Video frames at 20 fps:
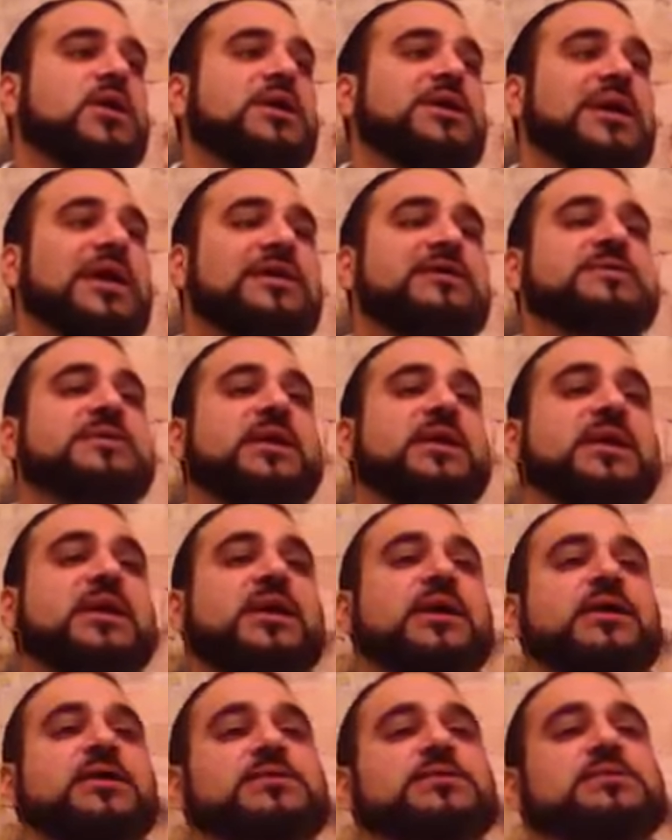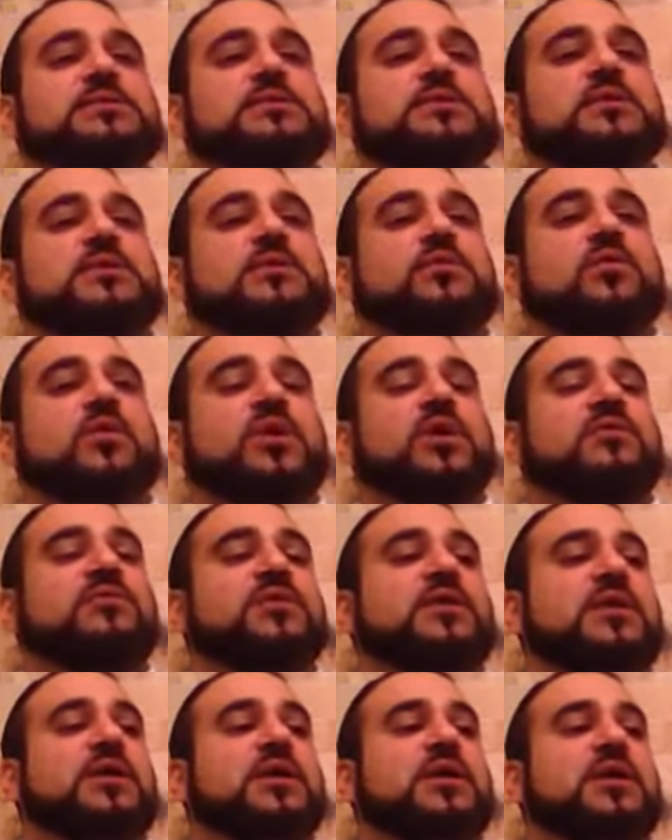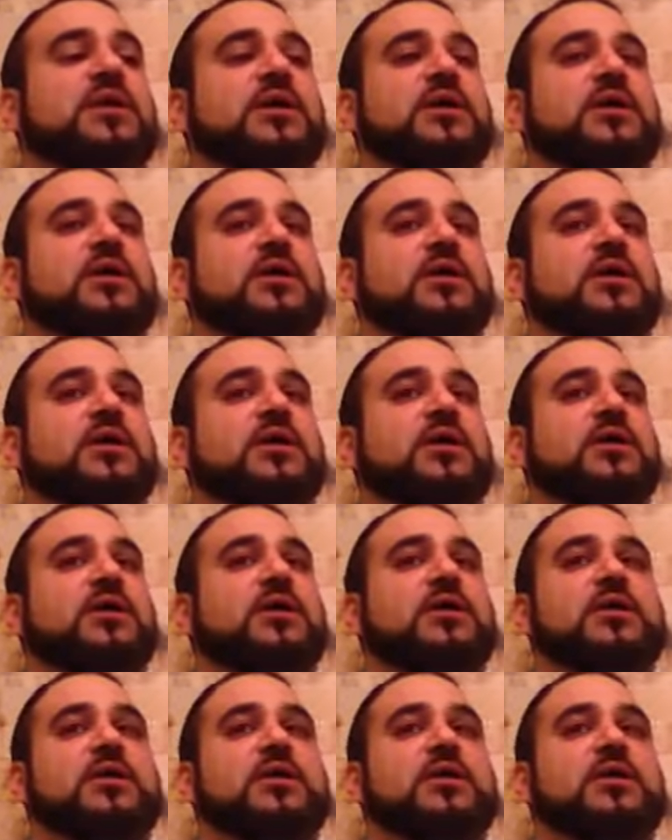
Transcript: Next thing is, one of the, yeah.